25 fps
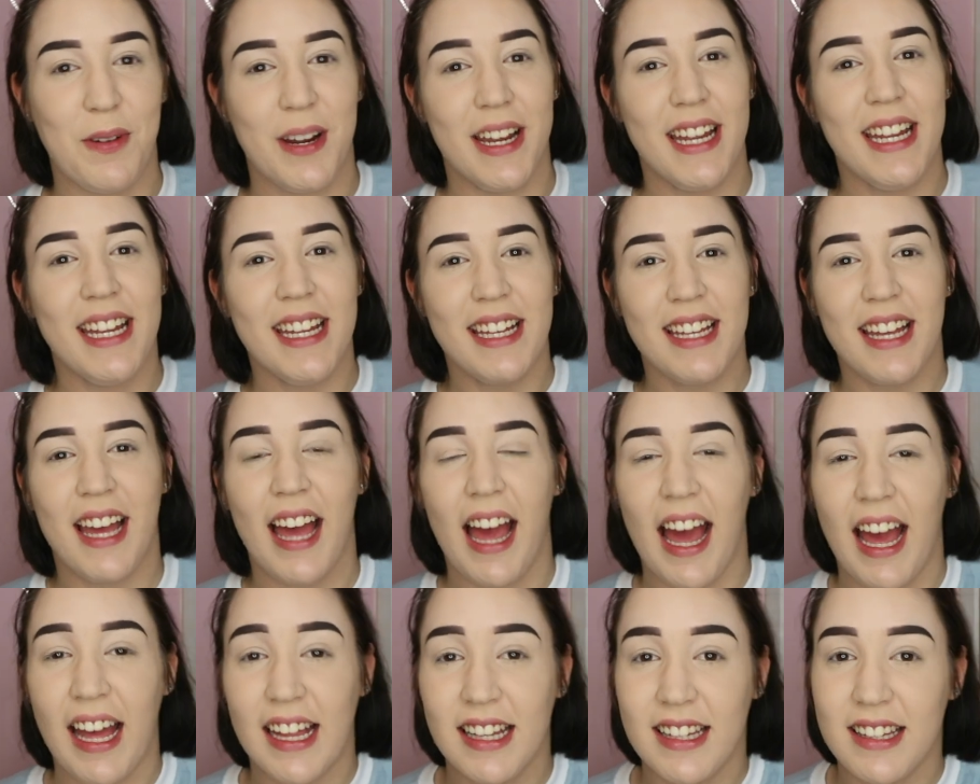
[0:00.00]
week,
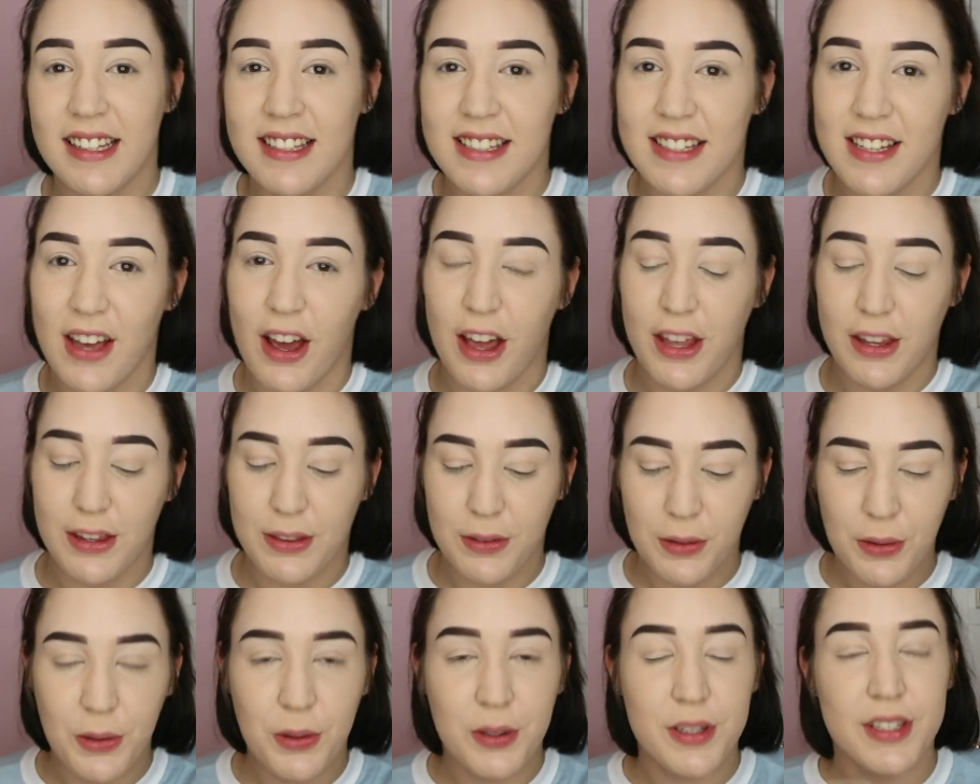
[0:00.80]
and I
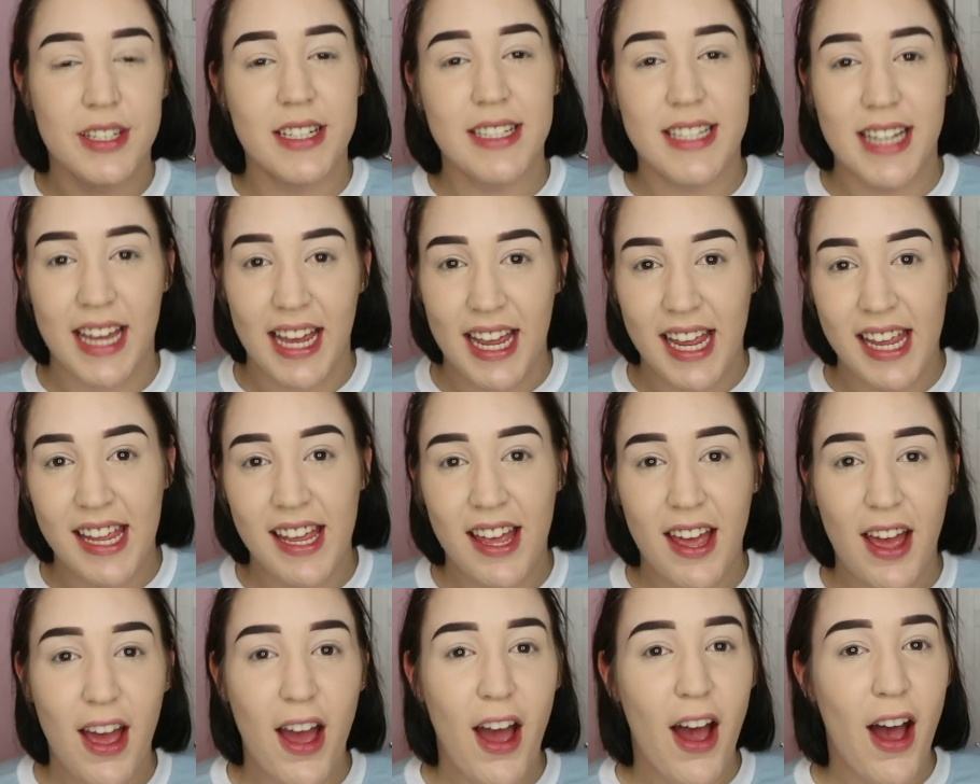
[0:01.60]
thought
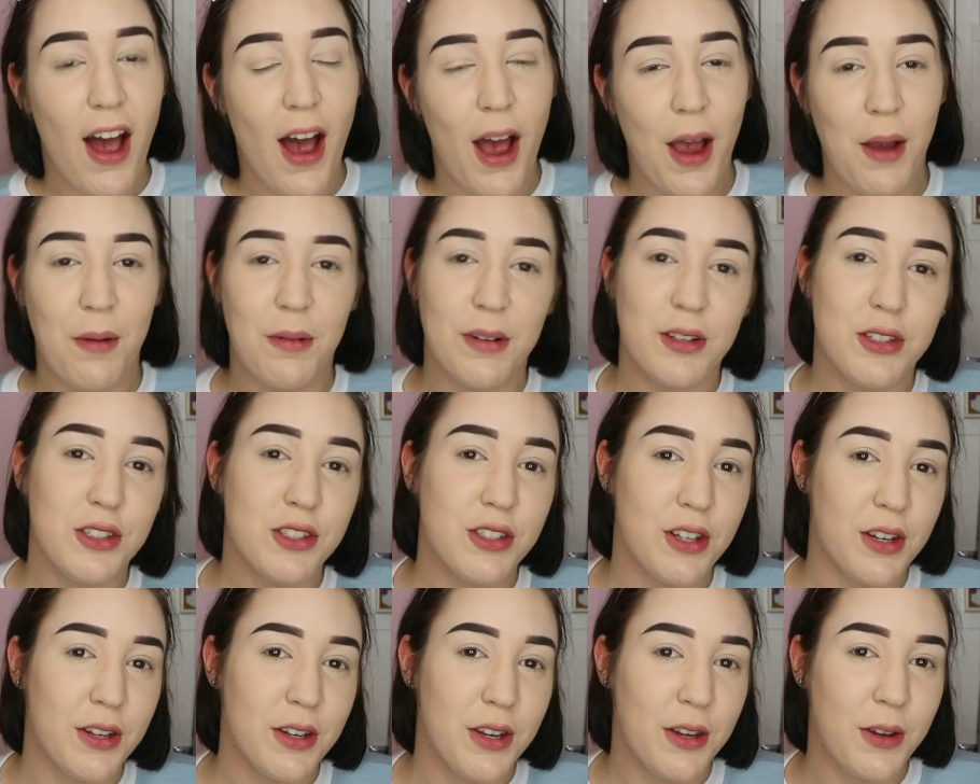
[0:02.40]
today I would
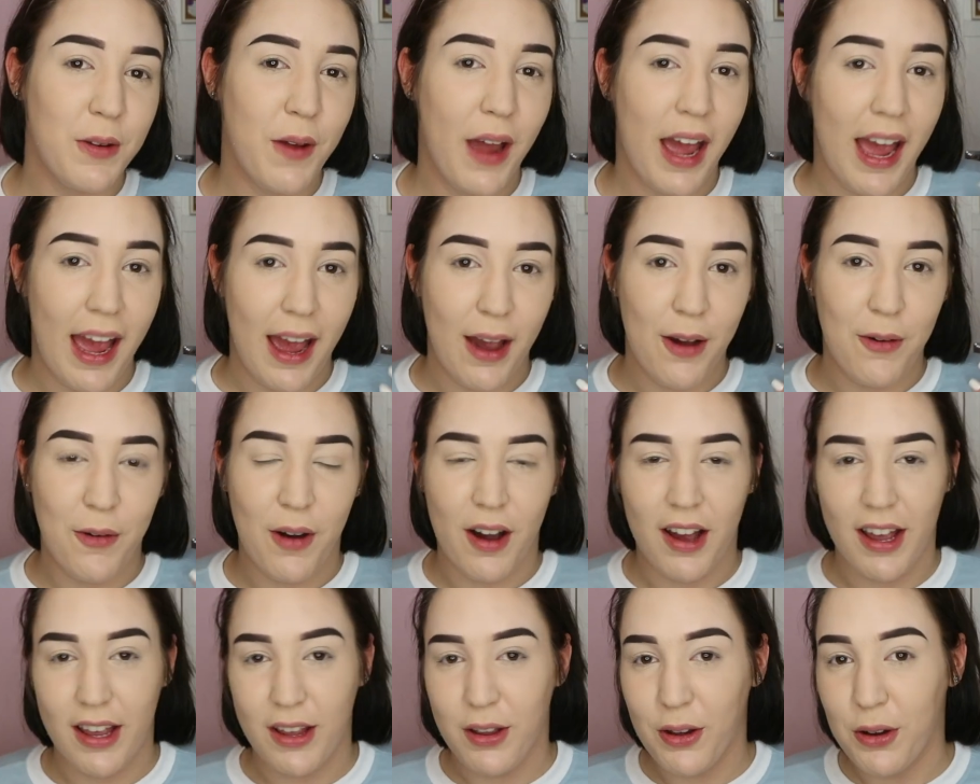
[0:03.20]
show you how
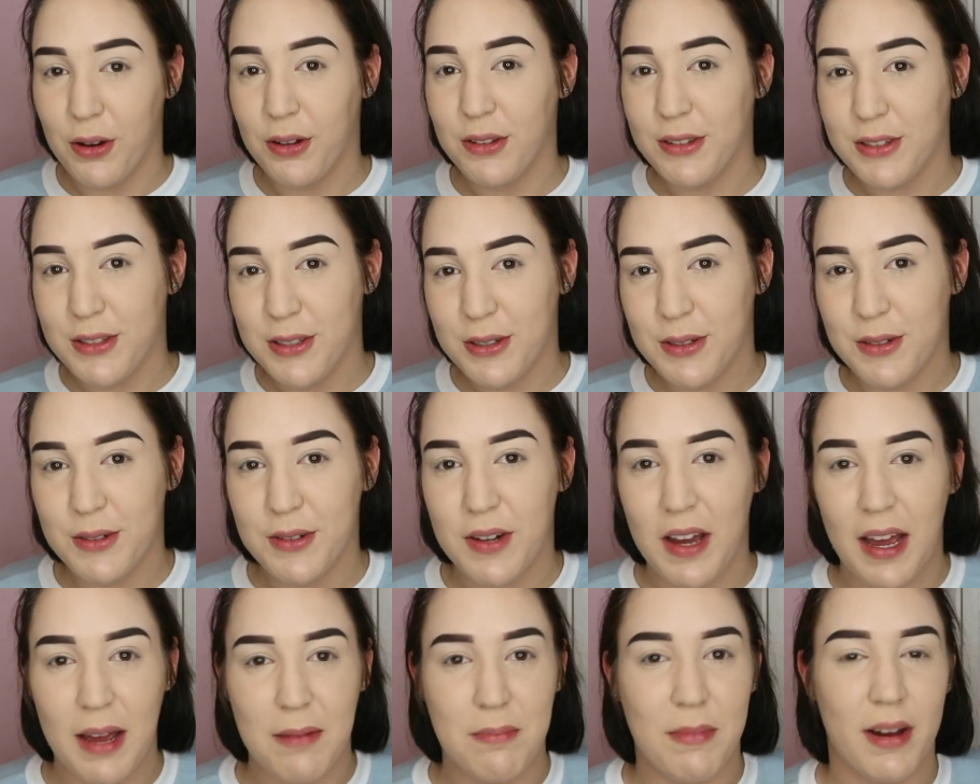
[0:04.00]
I
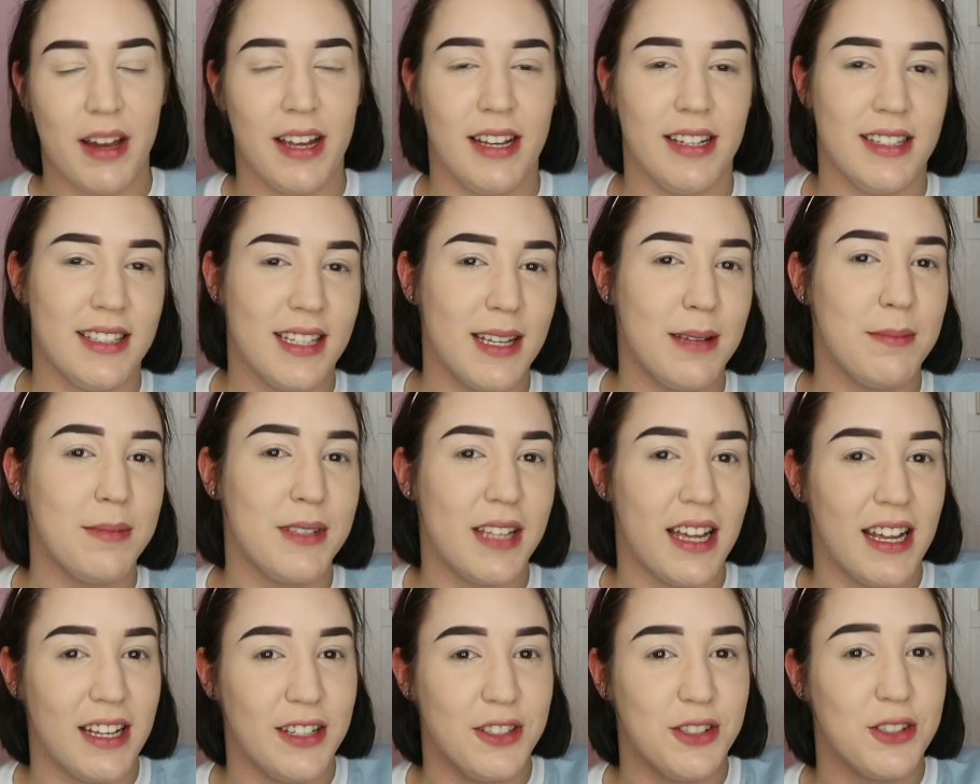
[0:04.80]
contour and my
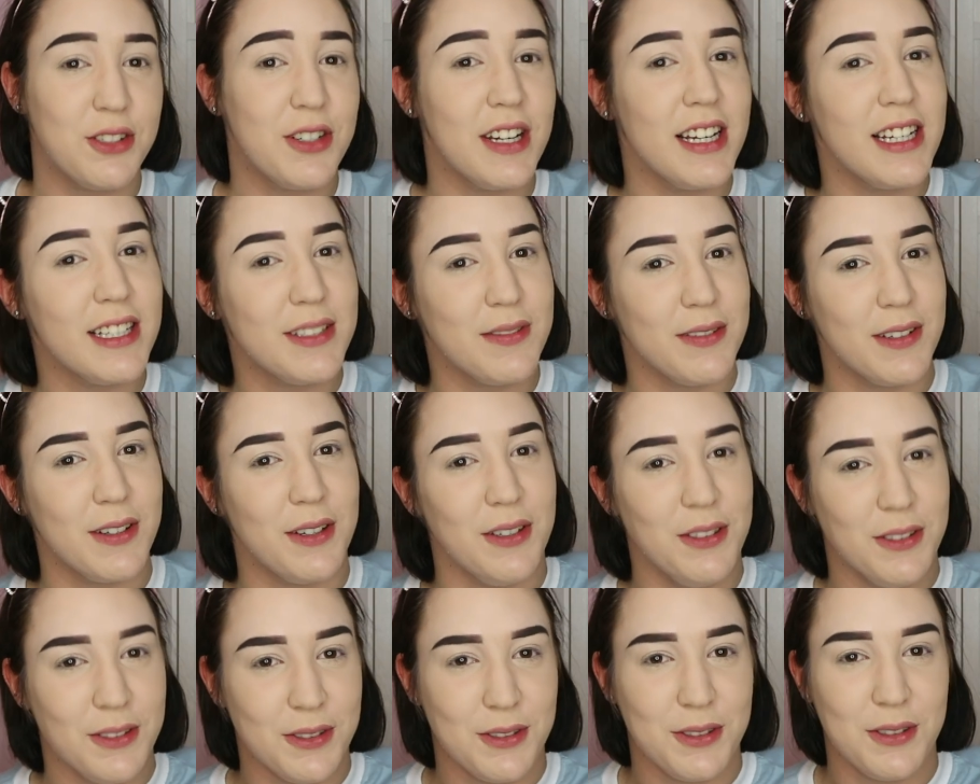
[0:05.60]
tips and tricks for
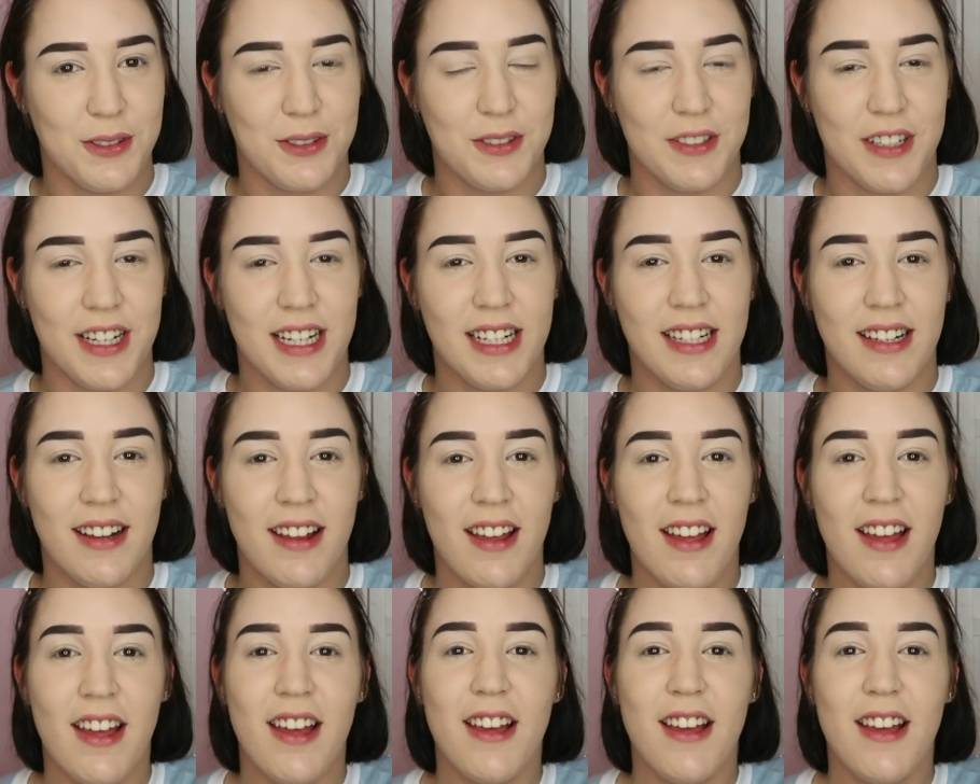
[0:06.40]
contouring.